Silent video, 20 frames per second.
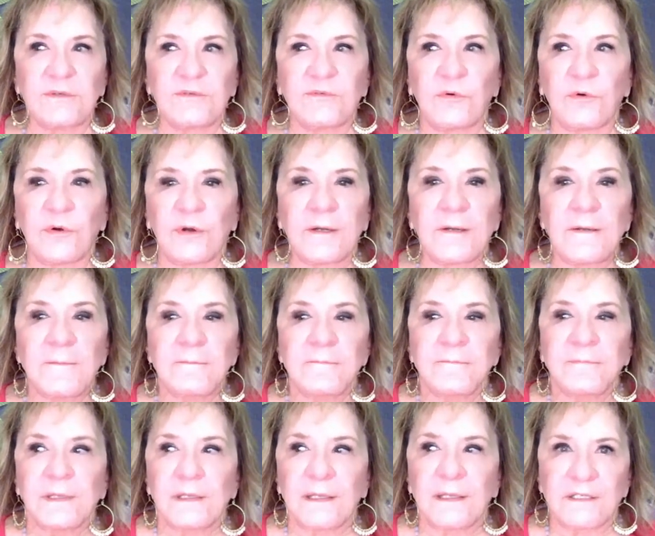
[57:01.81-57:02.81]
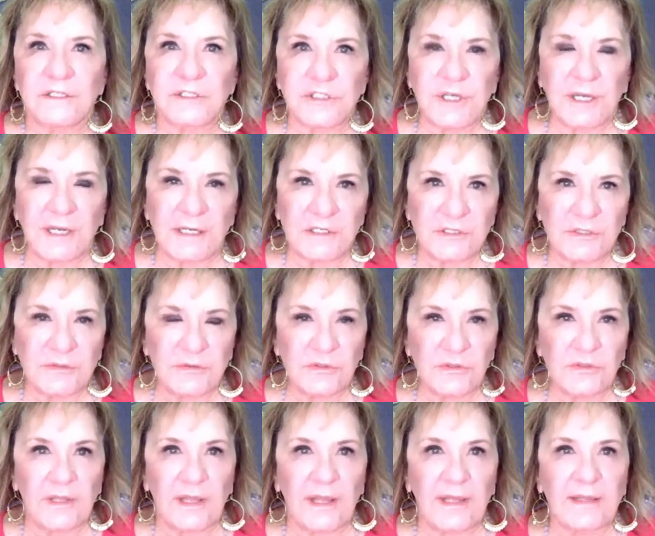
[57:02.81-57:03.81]
for a change in
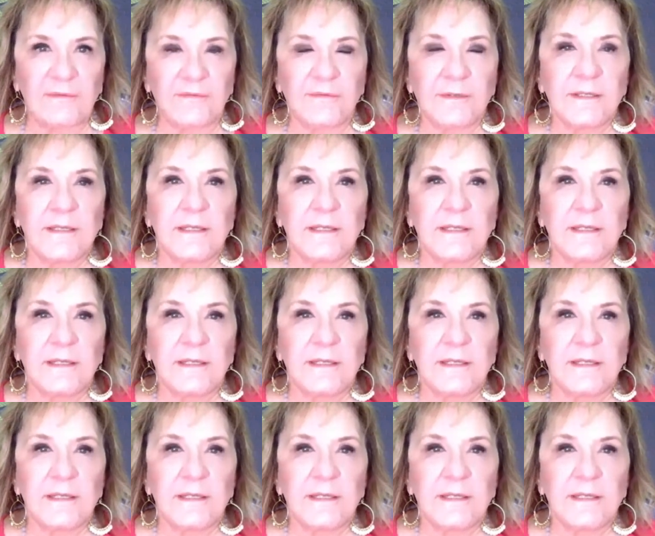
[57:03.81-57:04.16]
their life.